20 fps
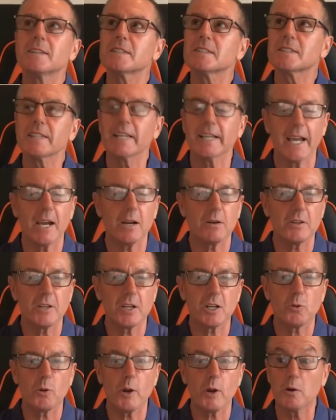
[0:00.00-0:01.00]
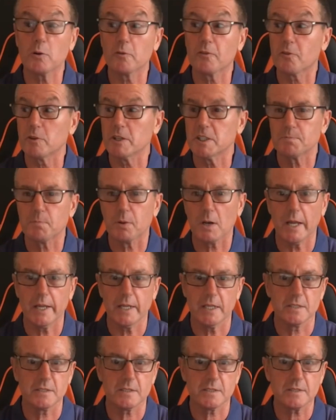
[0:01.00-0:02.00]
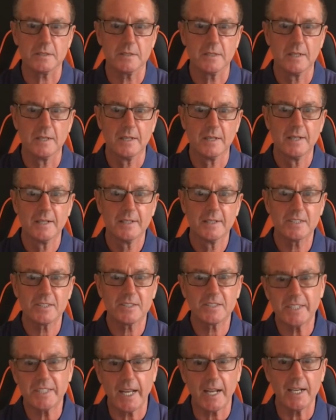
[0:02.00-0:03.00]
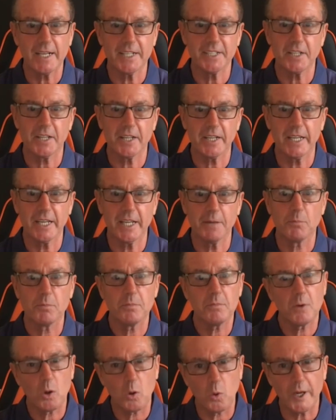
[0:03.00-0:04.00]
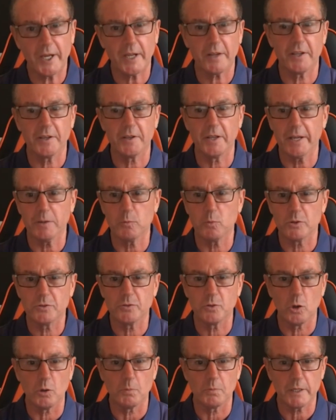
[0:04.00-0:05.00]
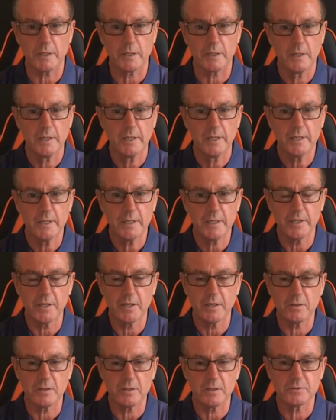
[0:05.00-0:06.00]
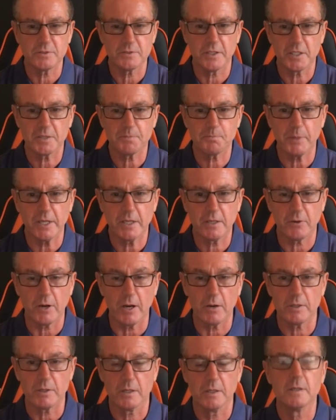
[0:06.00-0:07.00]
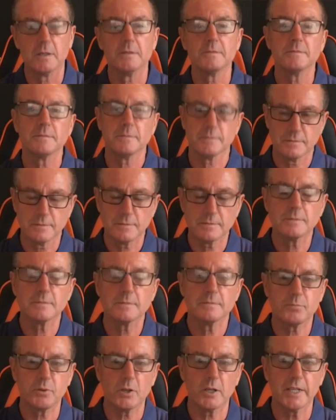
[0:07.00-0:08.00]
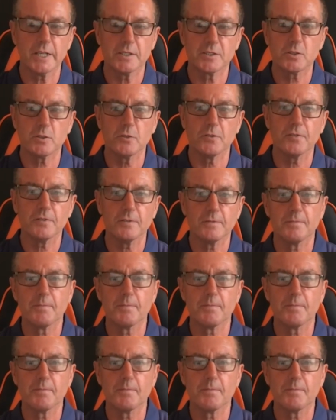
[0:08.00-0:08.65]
the sting out of the crowd for his players to settle into the game quicker than they would normally, and under this crowd. Brilliant stuff.